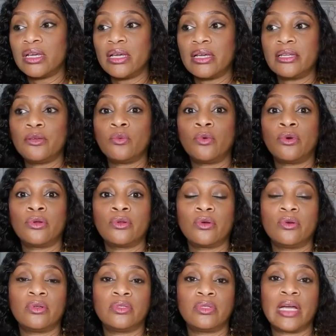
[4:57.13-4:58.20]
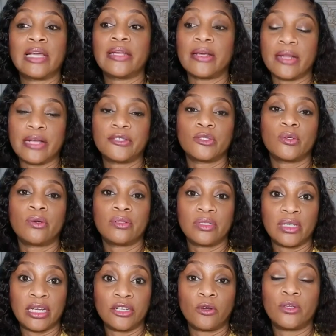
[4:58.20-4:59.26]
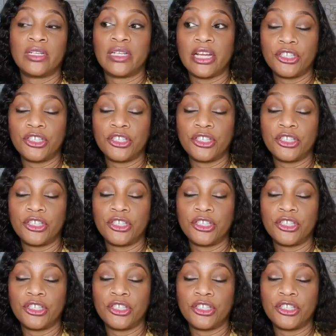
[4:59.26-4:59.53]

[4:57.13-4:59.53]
anyone on, I saw on